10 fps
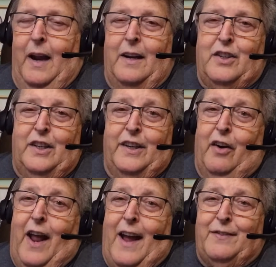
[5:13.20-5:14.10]
actually
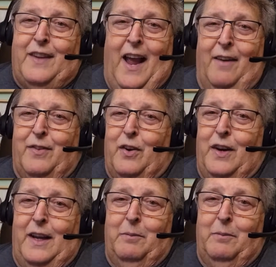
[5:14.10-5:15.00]
don't have to have
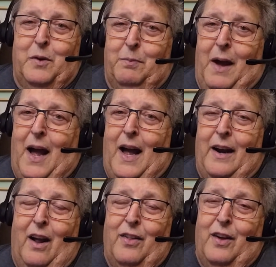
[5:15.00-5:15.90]
cream with
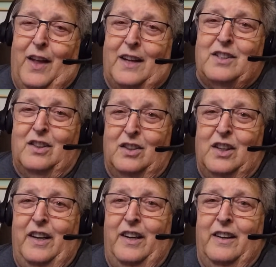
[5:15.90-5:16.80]
mine, although that's
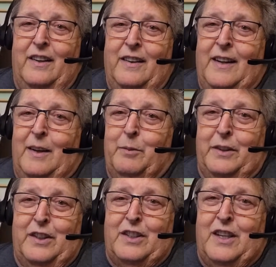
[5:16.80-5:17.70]
good.
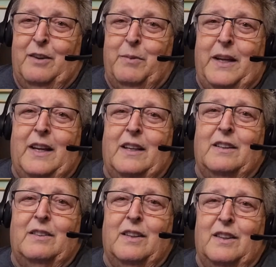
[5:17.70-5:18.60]
But just give me
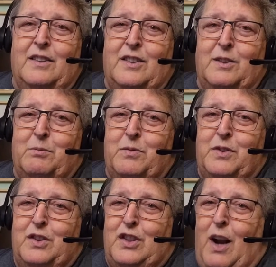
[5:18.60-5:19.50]
some
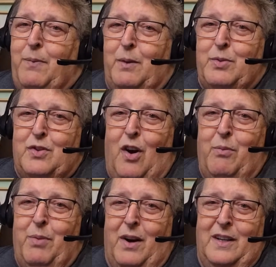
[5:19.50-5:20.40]
chopped up
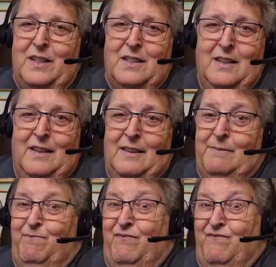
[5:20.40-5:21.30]
strawberries.
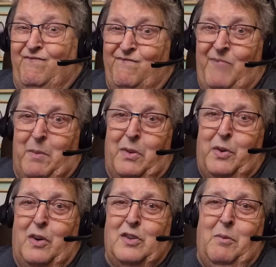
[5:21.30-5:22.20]
Maybe
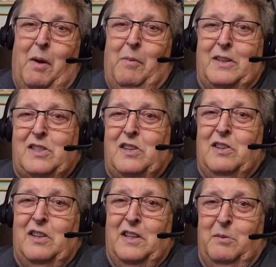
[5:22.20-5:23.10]
throw some on my
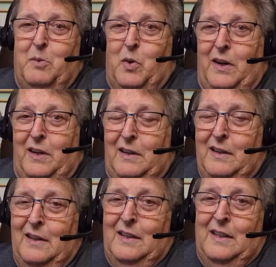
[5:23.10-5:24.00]
cereal in the morning.
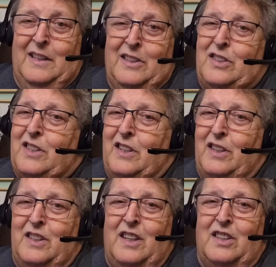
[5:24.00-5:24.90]
Just a
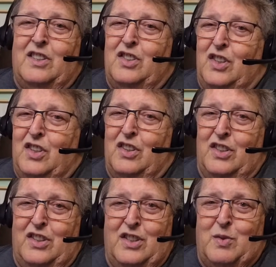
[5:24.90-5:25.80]
little touch of sugar
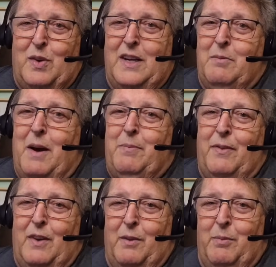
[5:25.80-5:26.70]
just to sweeten them up
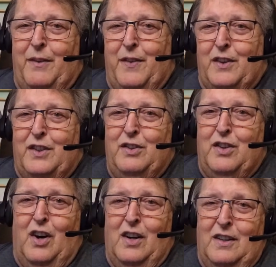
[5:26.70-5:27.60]
a little bit if they're too
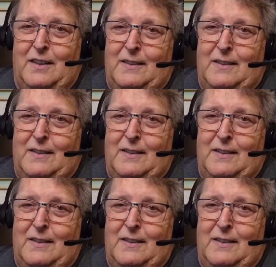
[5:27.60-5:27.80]
tart.